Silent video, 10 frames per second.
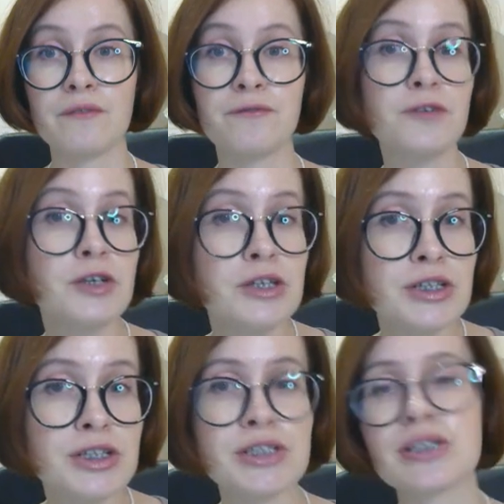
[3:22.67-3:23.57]

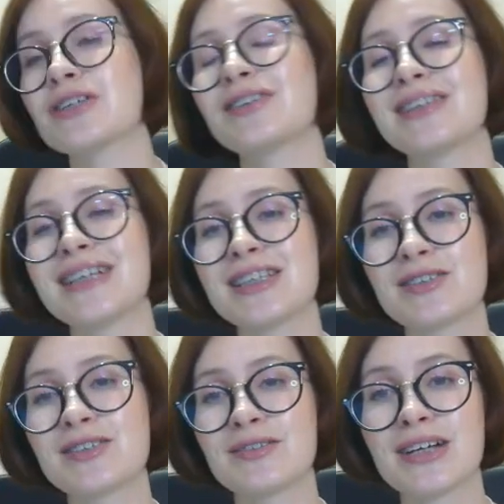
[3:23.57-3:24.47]
First, you need
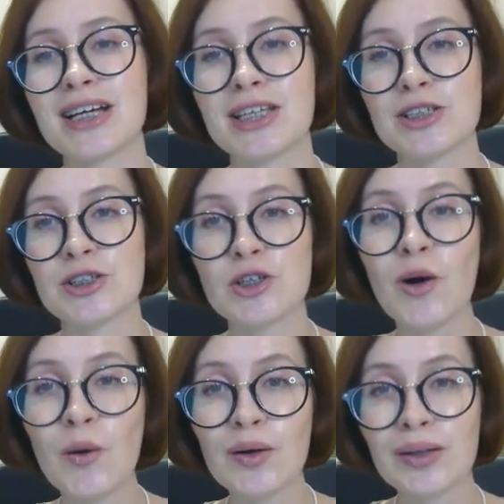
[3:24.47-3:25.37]
to
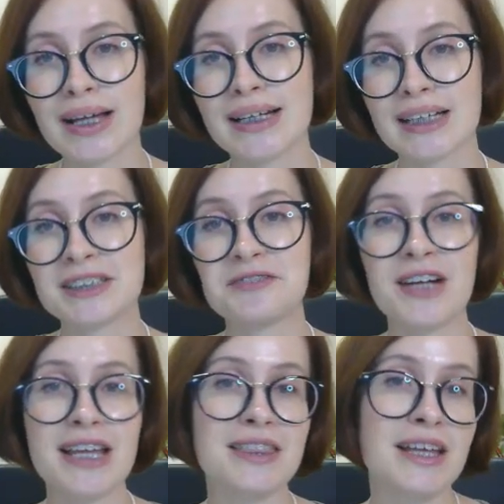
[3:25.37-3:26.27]
install and
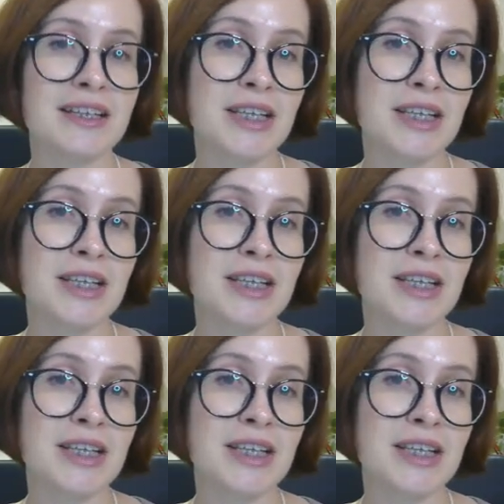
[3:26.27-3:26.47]
activate the